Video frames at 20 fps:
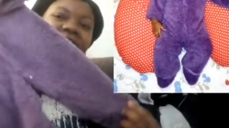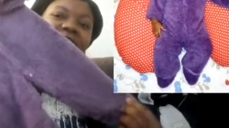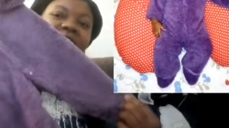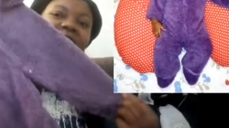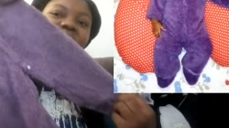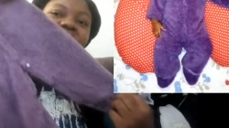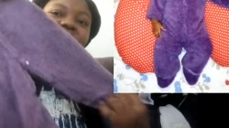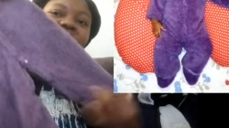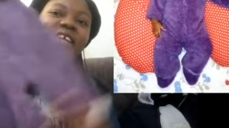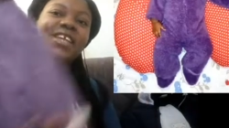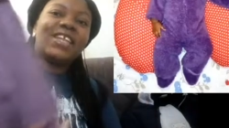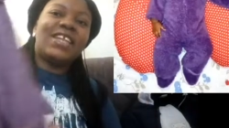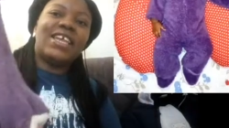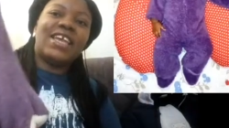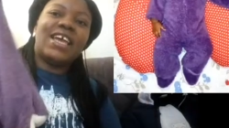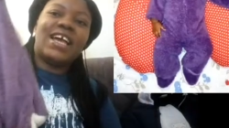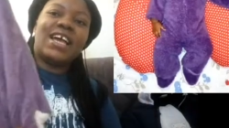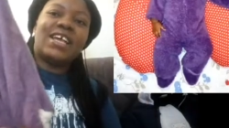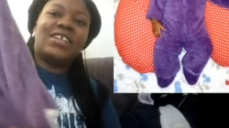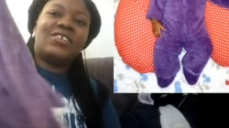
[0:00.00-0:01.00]
They
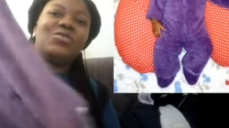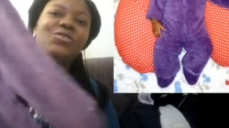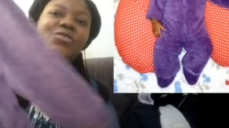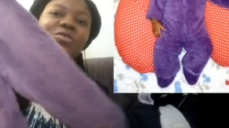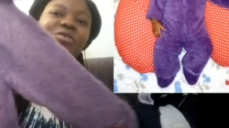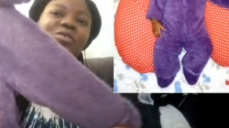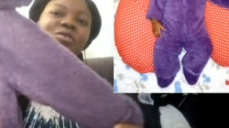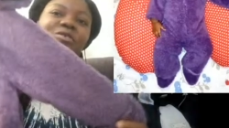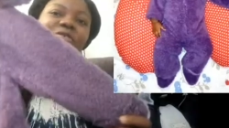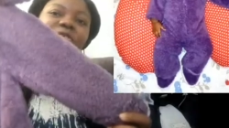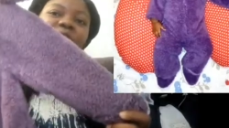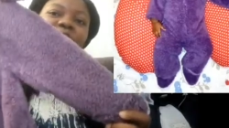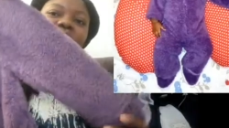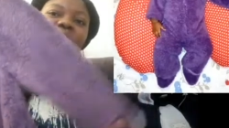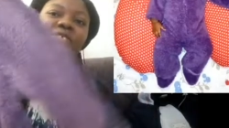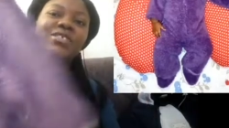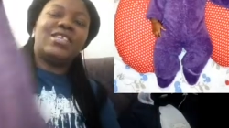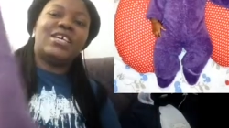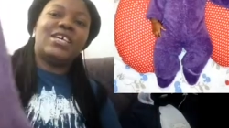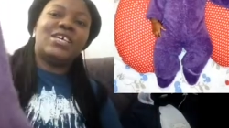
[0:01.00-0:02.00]
quickly outgrow
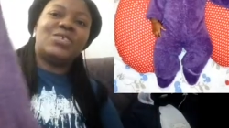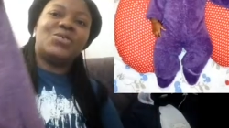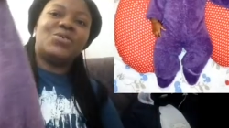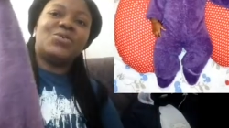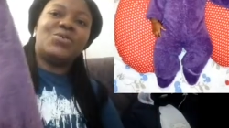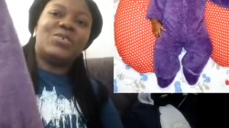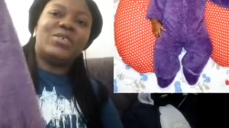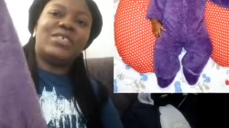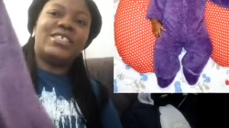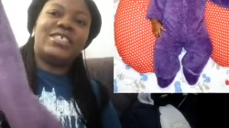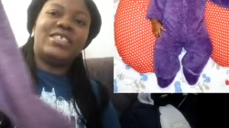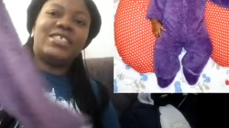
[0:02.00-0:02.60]
clothes, that's one